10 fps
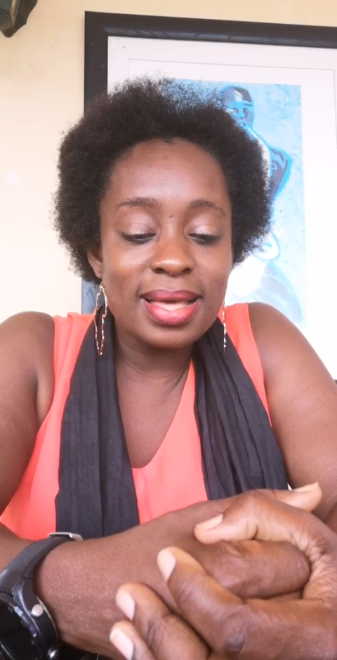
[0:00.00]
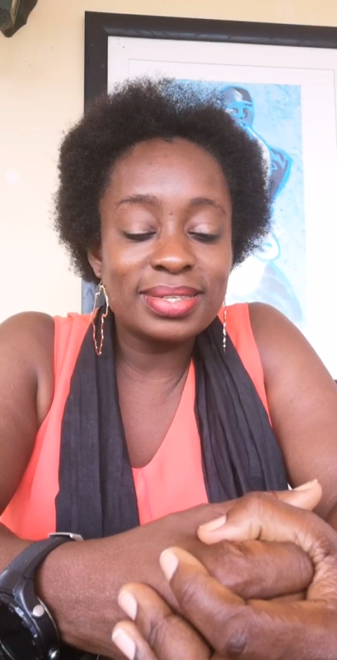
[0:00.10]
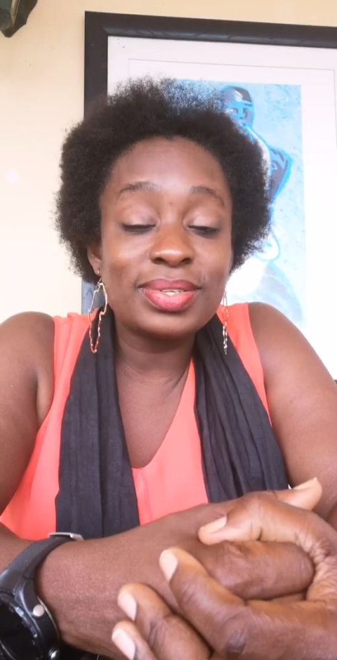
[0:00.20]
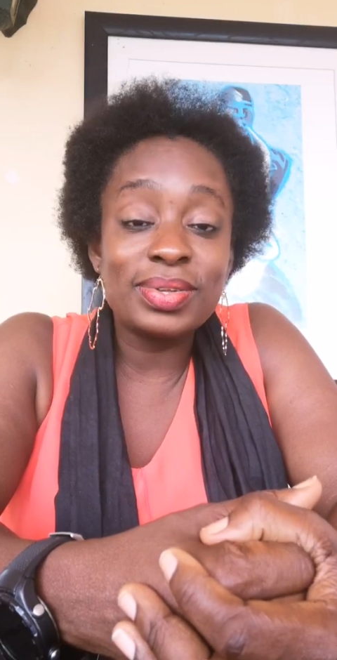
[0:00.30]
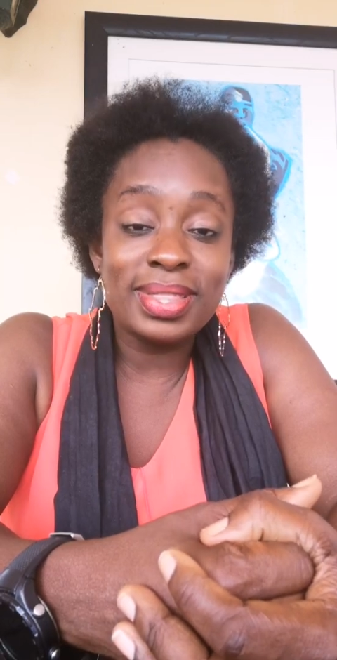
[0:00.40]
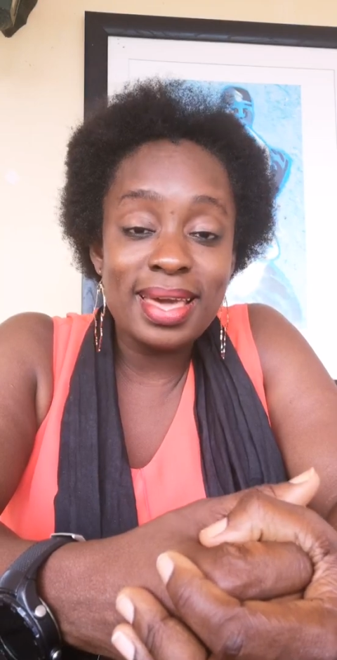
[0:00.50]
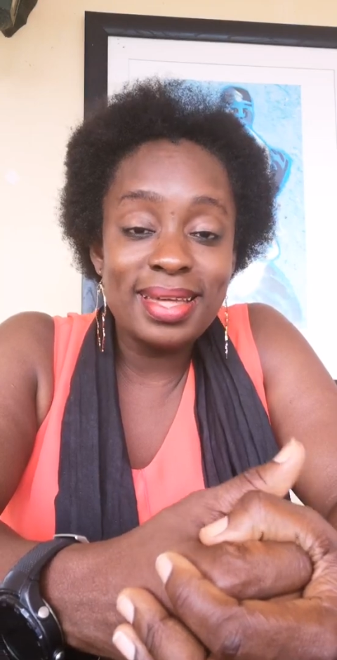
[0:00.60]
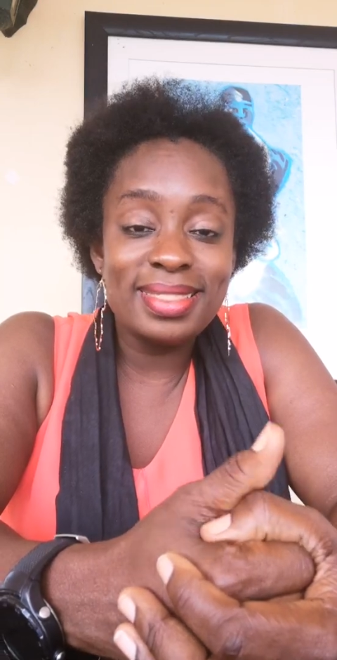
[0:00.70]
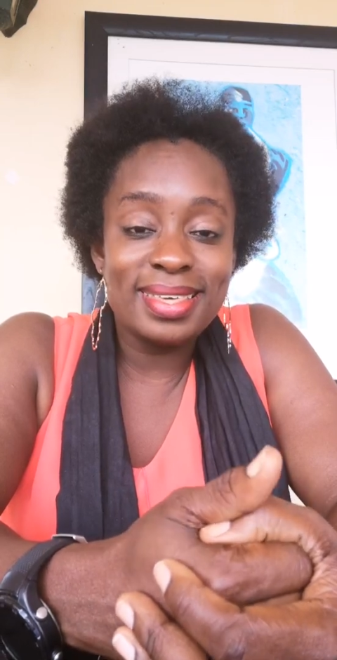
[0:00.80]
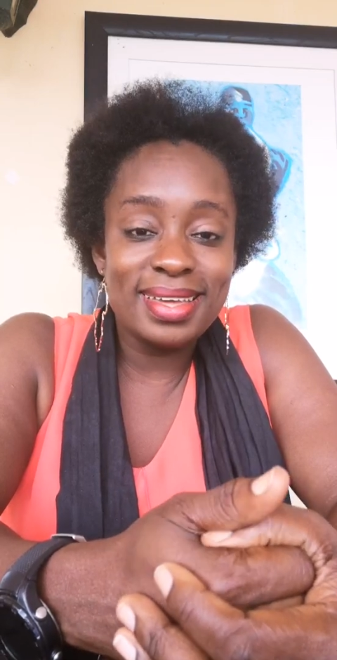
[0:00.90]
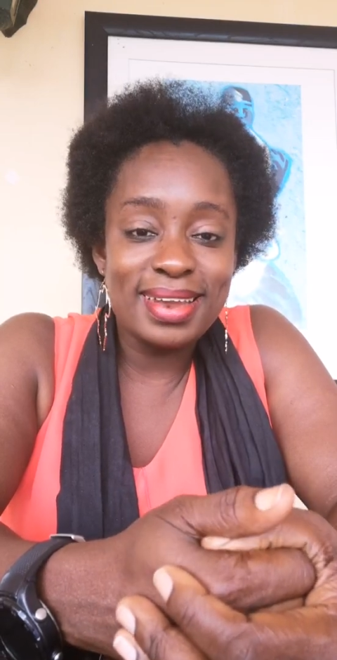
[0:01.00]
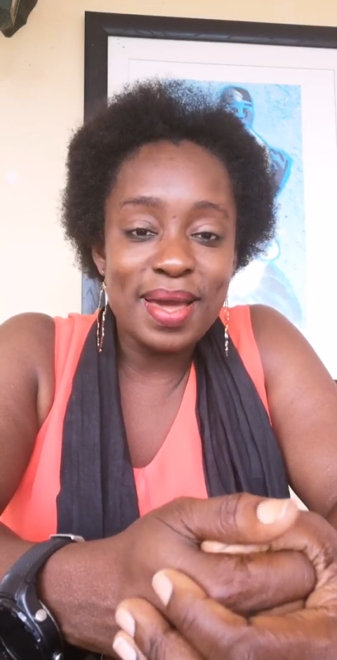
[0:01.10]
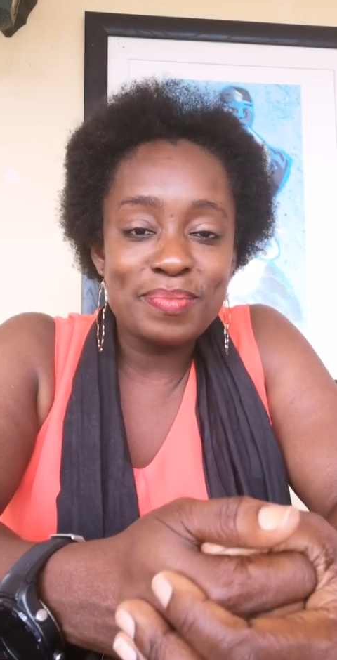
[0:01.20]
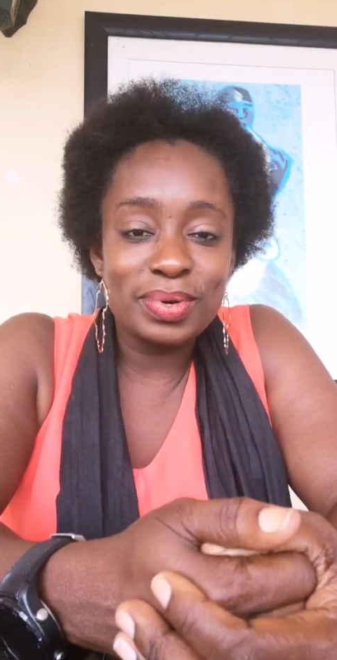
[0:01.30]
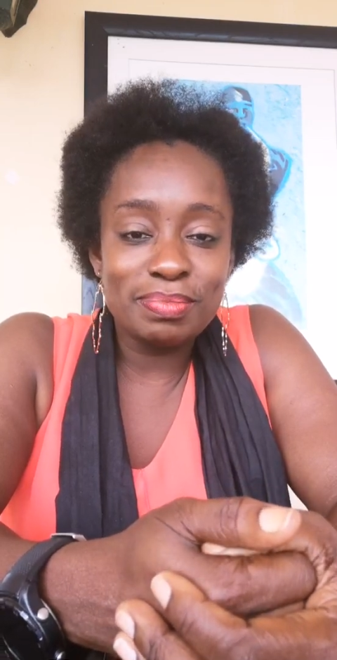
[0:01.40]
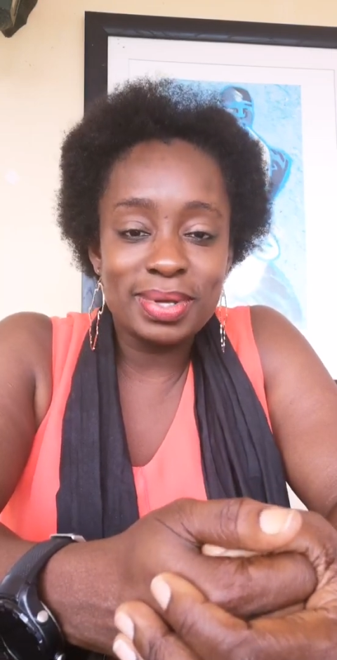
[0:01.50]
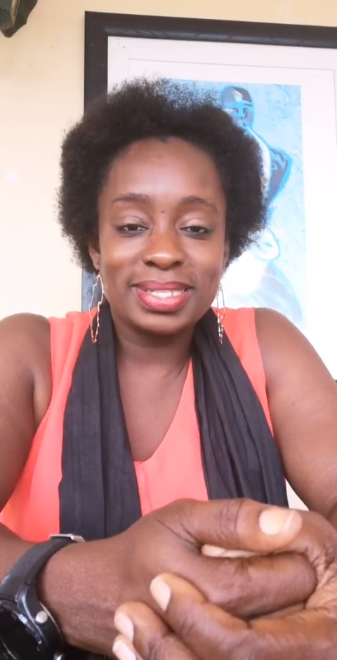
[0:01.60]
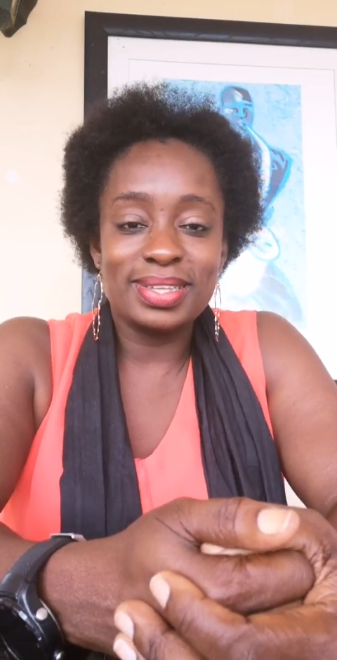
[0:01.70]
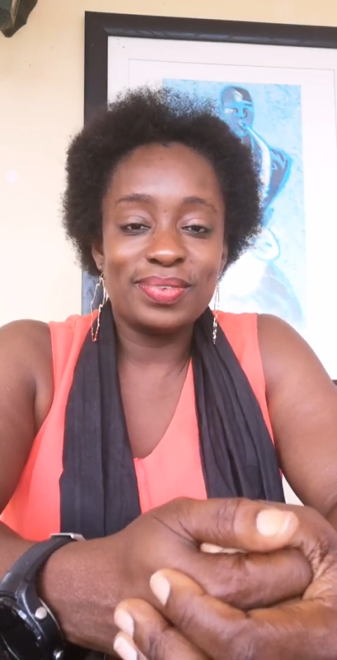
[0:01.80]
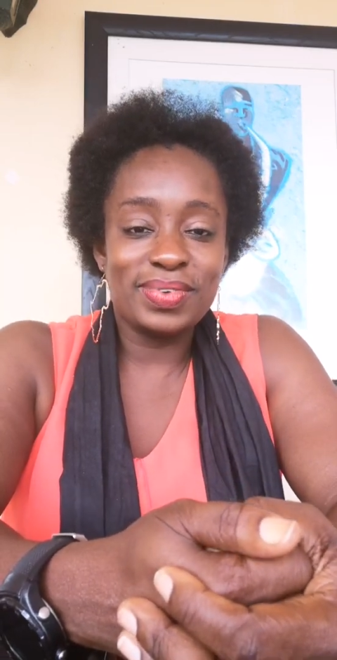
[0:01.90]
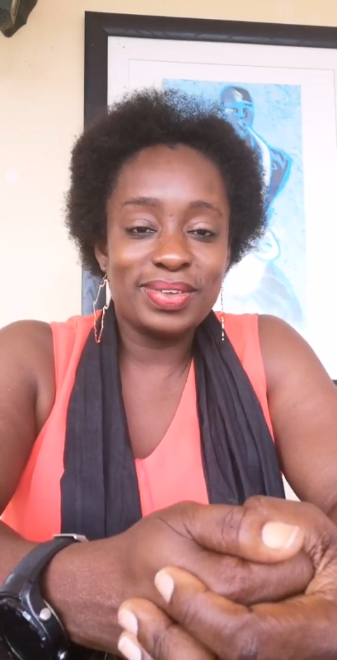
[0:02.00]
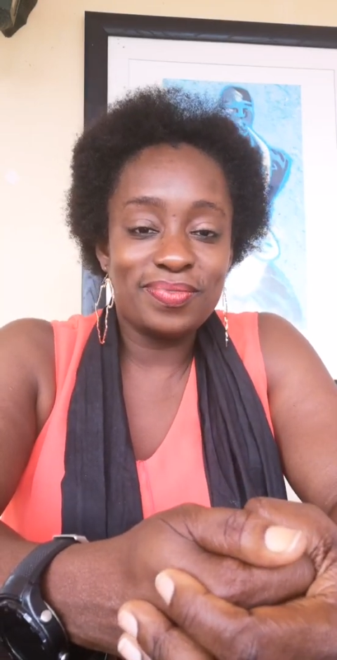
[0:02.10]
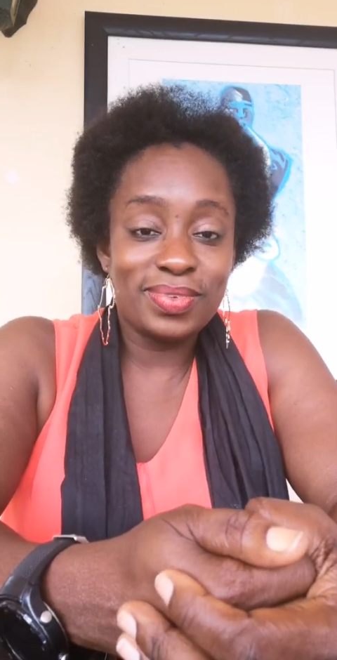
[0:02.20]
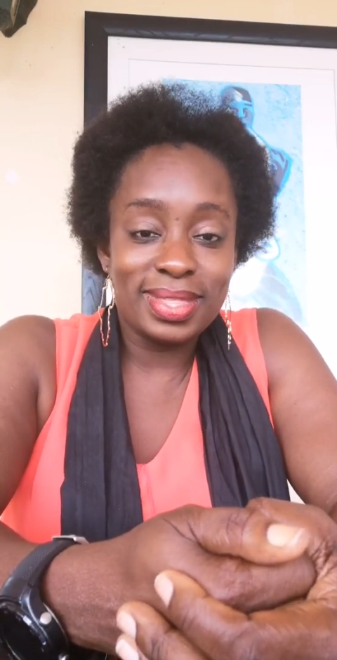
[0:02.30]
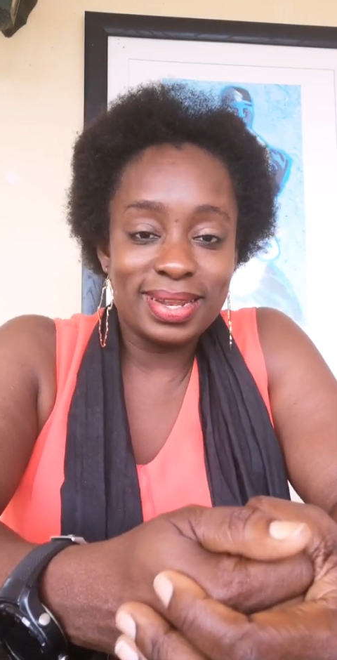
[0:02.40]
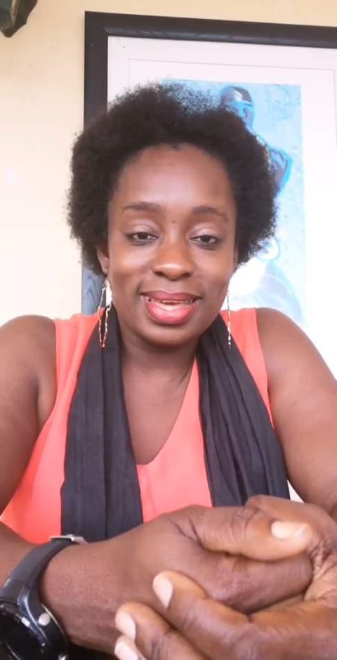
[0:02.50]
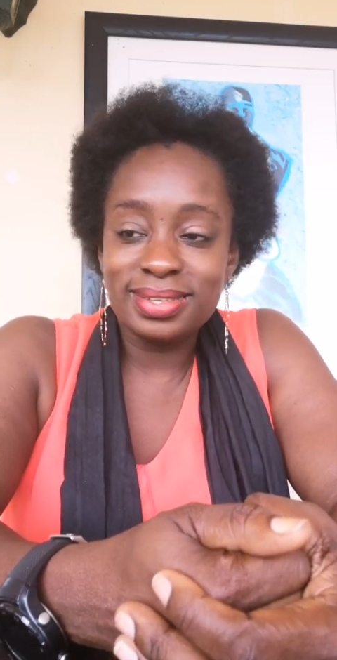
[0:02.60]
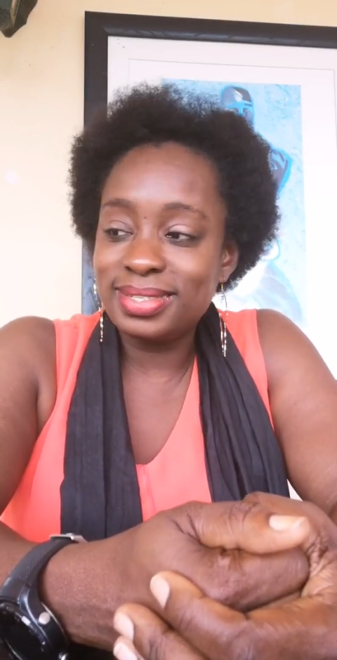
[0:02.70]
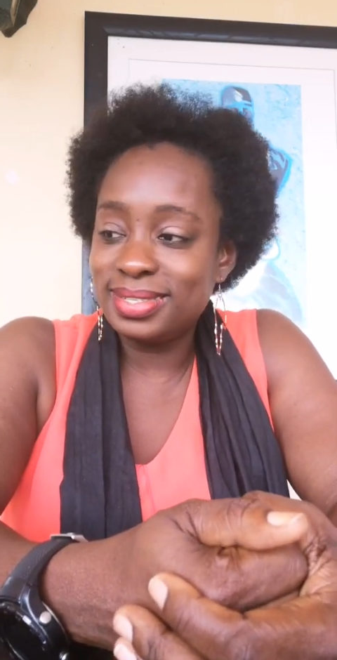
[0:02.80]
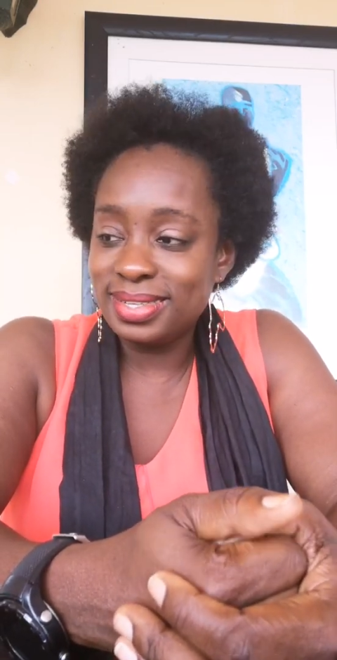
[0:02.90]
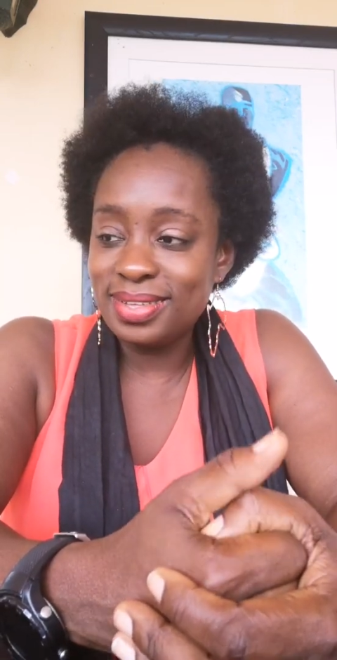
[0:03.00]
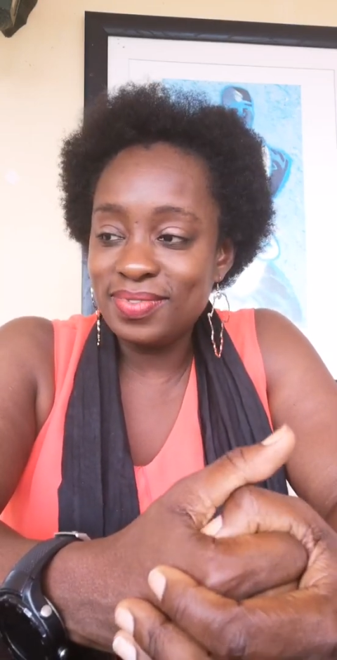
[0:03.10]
so then I booked myself in for the next